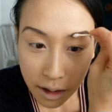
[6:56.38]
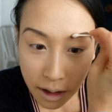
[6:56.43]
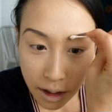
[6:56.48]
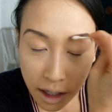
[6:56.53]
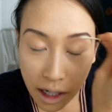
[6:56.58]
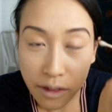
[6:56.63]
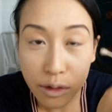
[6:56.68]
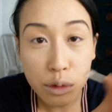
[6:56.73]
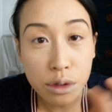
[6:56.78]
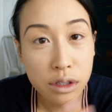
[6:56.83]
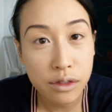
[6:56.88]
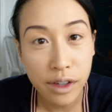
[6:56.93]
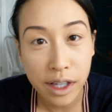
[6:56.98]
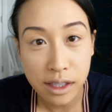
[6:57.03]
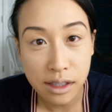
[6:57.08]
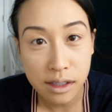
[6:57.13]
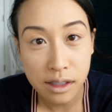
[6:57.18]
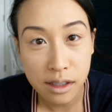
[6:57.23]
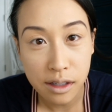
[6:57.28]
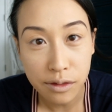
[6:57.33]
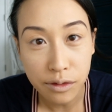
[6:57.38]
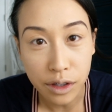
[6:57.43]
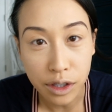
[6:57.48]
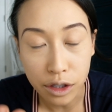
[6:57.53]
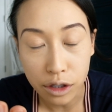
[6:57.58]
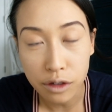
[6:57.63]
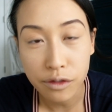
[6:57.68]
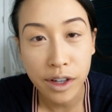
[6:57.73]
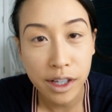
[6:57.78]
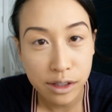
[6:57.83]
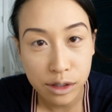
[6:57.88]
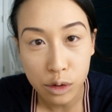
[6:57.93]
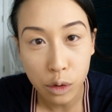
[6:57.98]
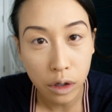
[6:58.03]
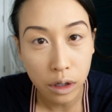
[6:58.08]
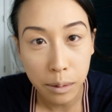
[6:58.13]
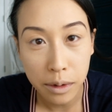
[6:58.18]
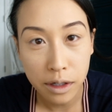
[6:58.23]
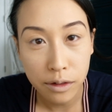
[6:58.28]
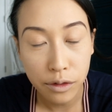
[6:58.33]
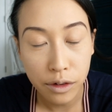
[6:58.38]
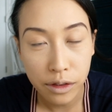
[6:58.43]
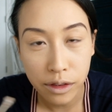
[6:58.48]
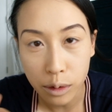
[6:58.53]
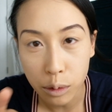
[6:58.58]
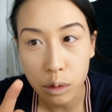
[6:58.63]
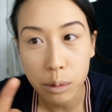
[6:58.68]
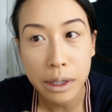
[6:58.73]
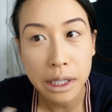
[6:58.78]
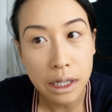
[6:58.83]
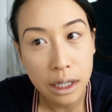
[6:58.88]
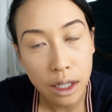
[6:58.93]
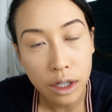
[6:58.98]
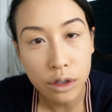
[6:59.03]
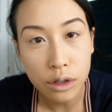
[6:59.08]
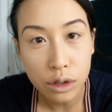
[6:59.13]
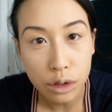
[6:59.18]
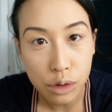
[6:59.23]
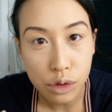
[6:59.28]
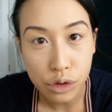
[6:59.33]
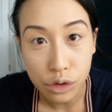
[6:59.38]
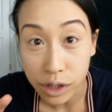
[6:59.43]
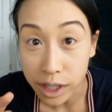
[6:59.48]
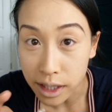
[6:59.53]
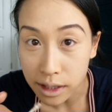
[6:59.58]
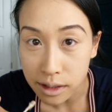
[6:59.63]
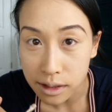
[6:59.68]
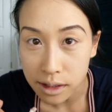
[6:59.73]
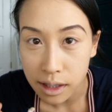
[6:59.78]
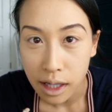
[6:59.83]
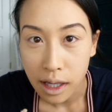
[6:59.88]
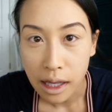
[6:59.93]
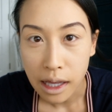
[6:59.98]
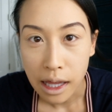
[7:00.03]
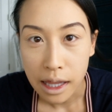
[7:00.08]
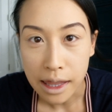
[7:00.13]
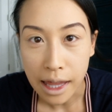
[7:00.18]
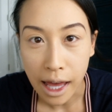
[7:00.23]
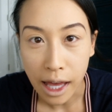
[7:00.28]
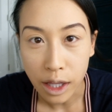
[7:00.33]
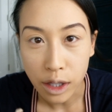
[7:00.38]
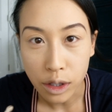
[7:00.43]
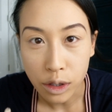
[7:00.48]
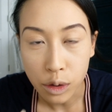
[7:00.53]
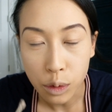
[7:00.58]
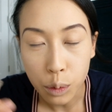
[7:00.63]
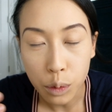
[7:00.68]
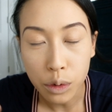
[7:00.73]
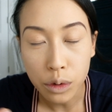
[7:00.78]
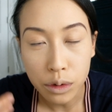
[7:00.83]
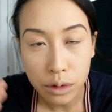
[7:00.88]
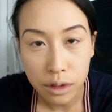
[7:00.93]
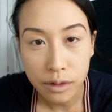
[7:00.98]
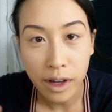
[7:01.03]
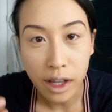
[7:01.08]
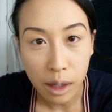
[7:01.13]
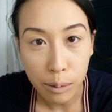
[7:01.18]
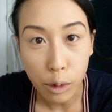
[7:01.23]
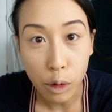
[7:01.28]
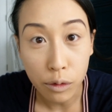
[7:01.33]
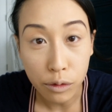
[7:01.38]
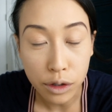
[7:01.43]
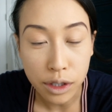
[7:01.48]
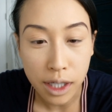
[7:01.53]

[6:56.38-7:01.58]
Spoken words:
And everyone's face is different. Your face is going to be different. There will be little tricks that you will develop over